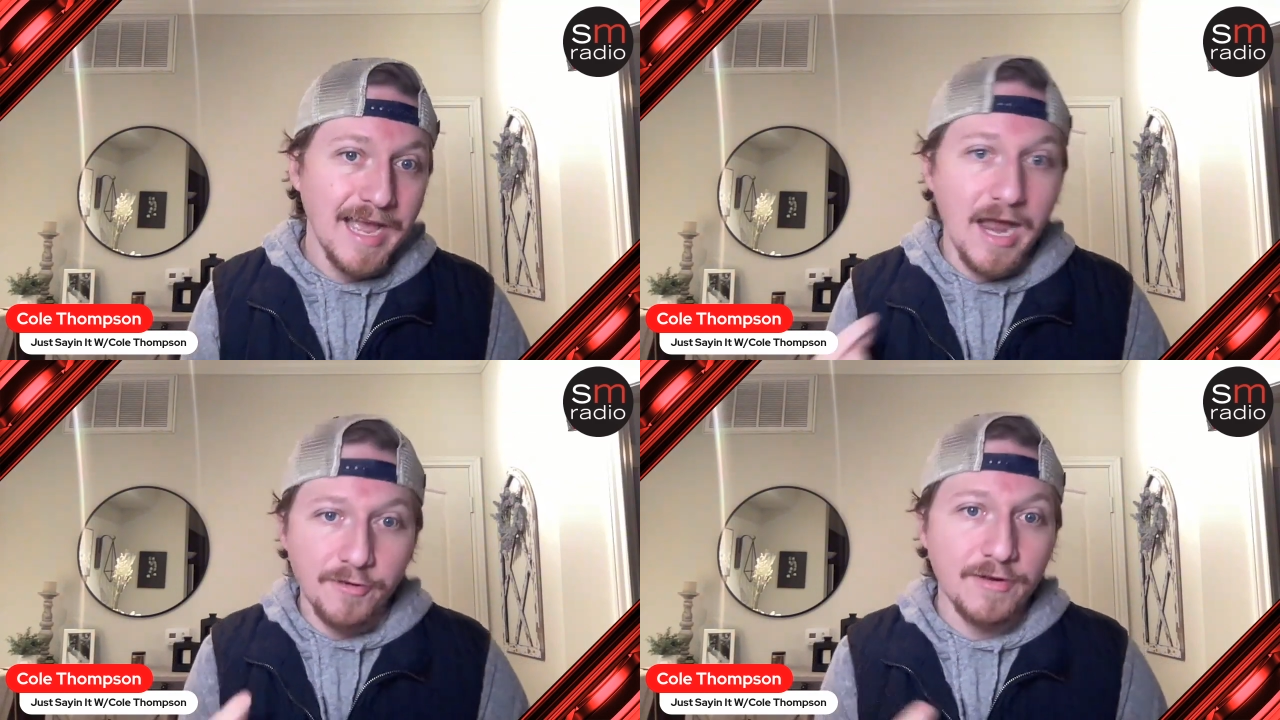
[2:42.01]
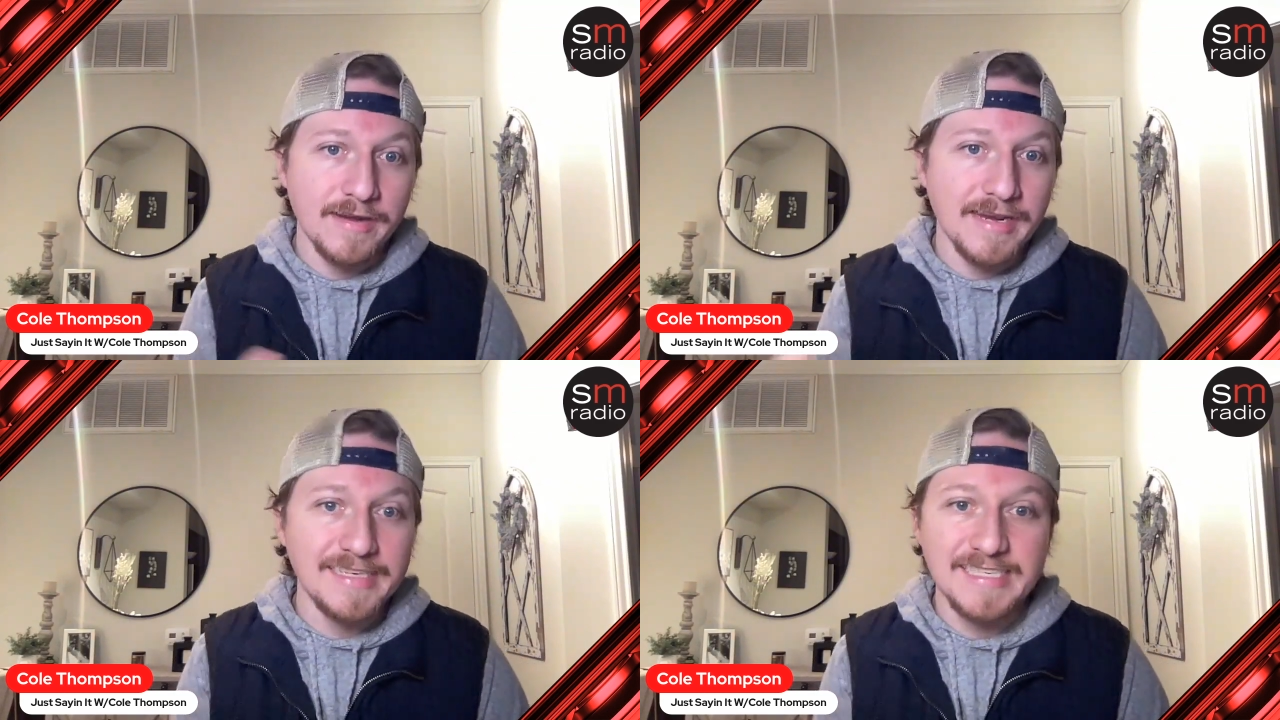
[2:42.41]

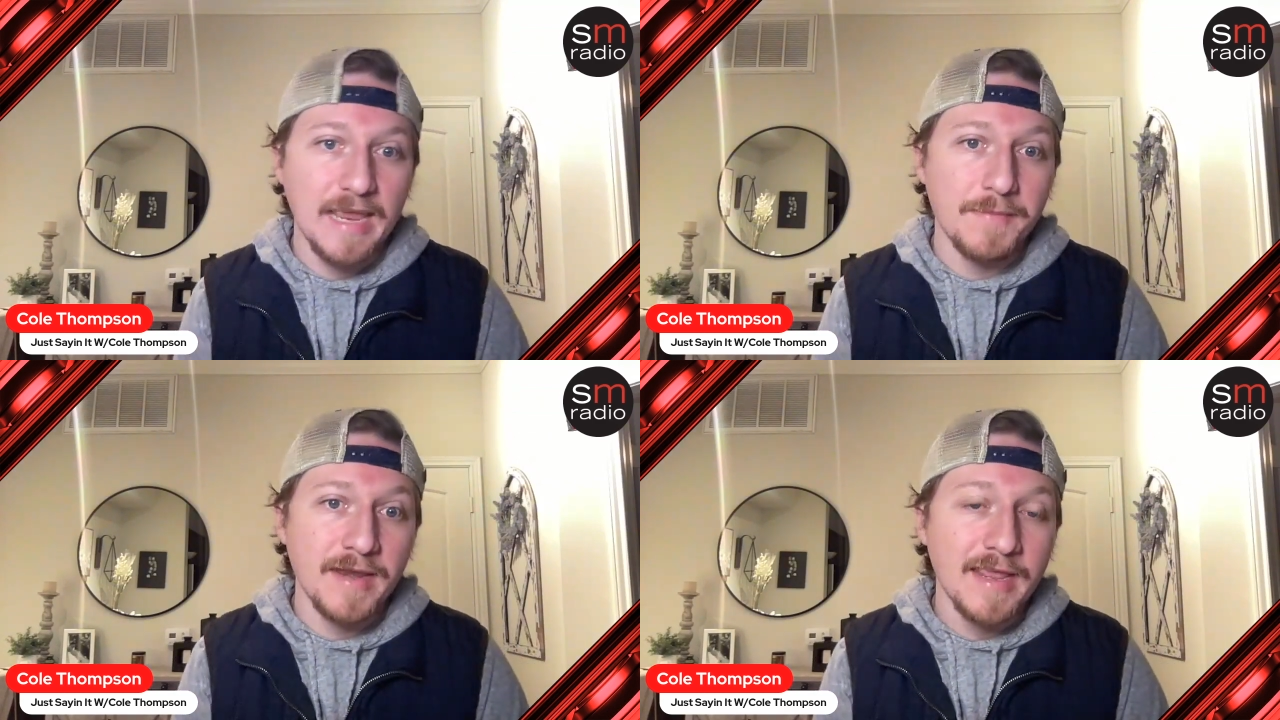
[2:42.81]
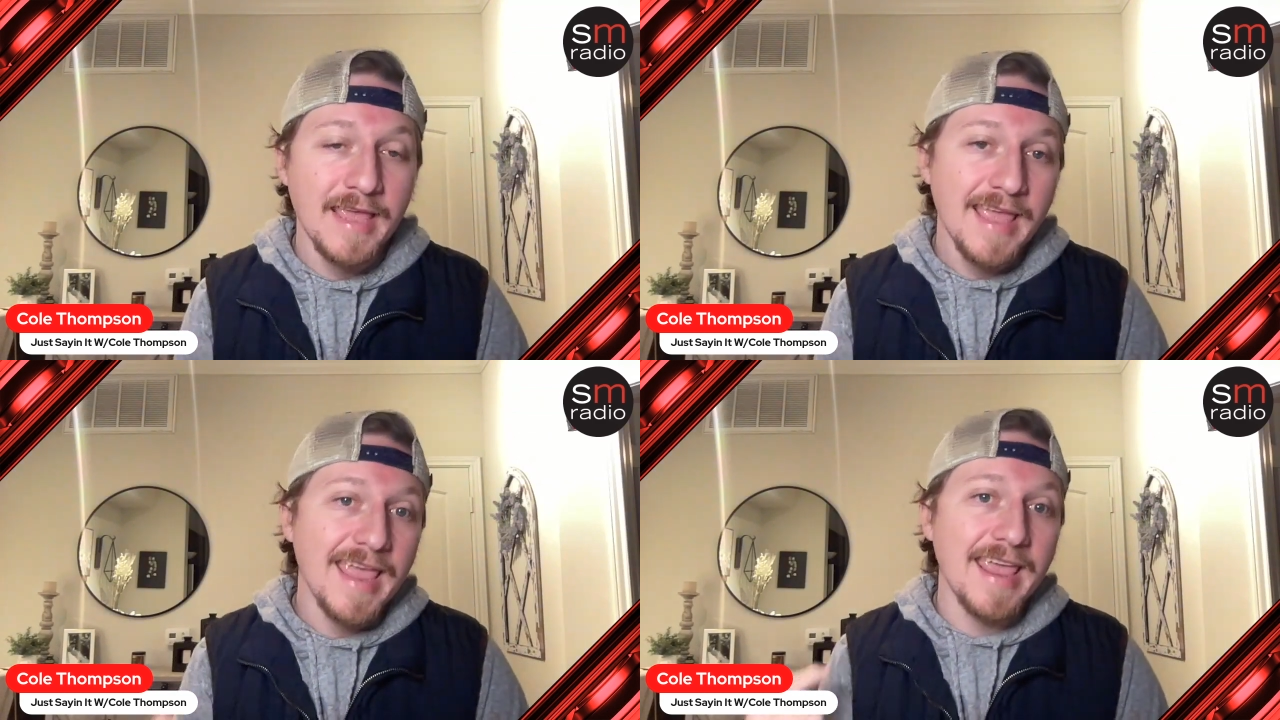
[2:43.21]
underneath Nick Saban
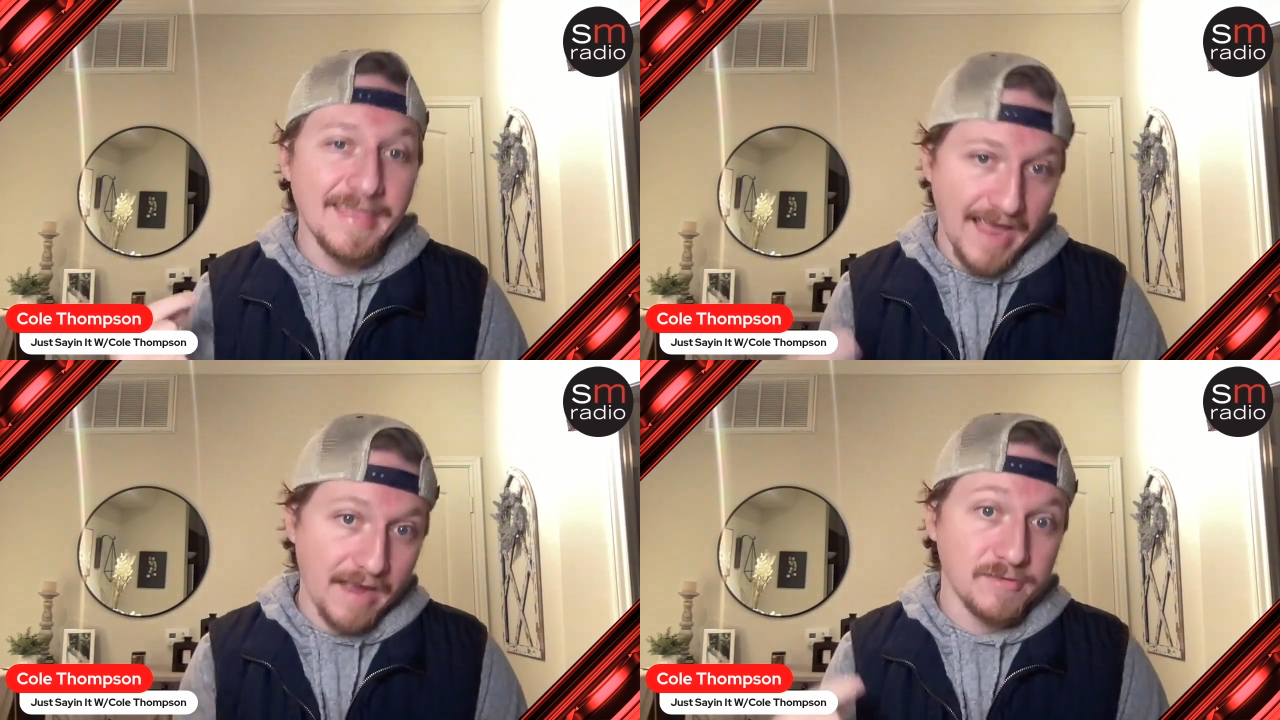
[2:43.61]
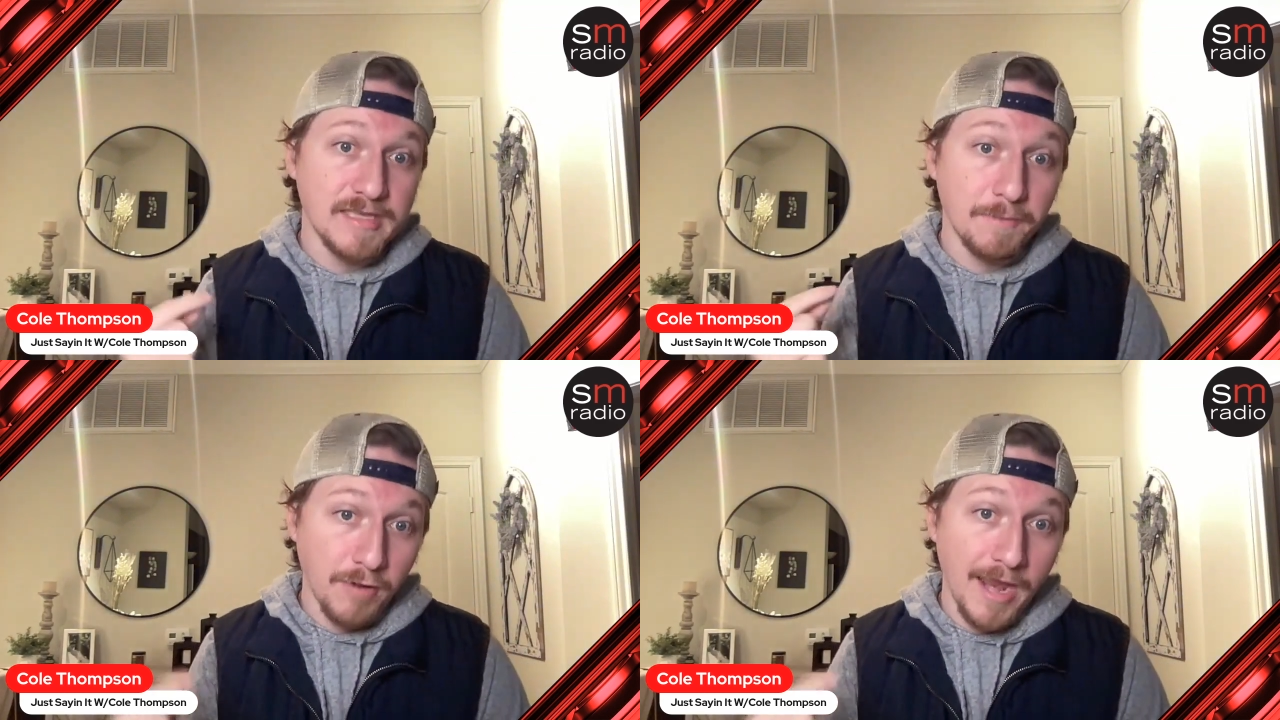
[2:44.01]
in the house
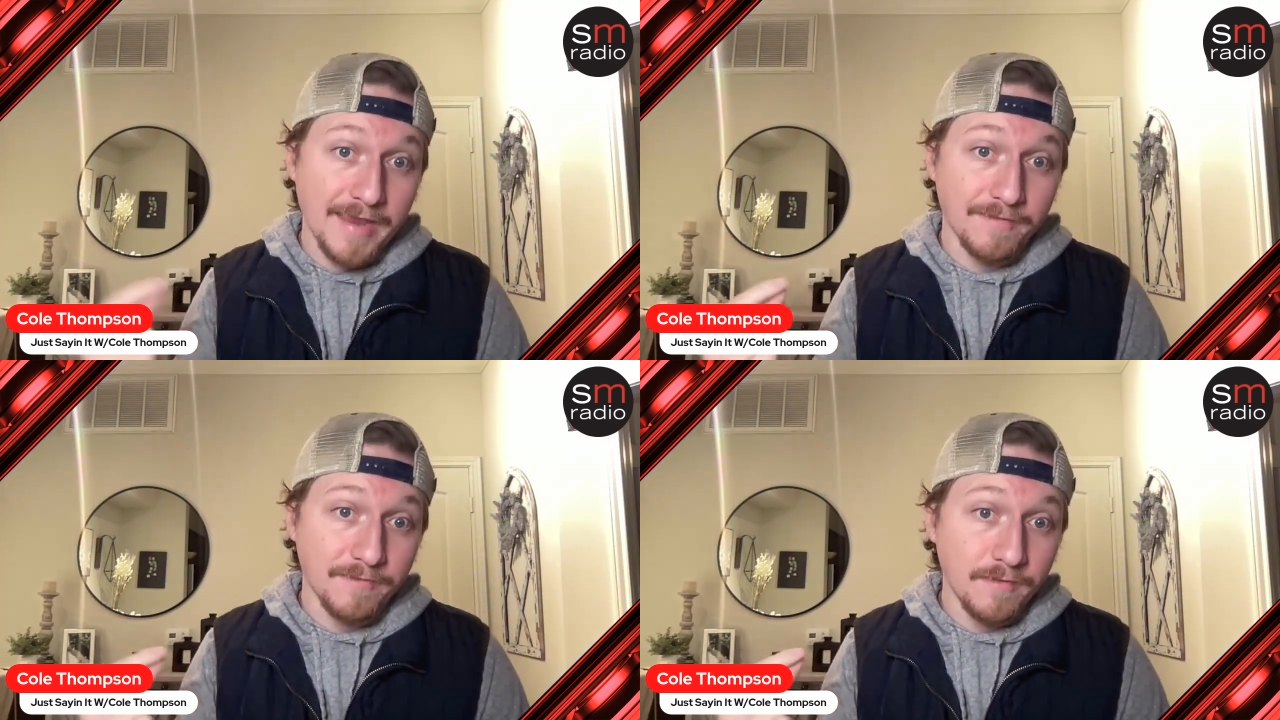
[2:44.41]
that Bryant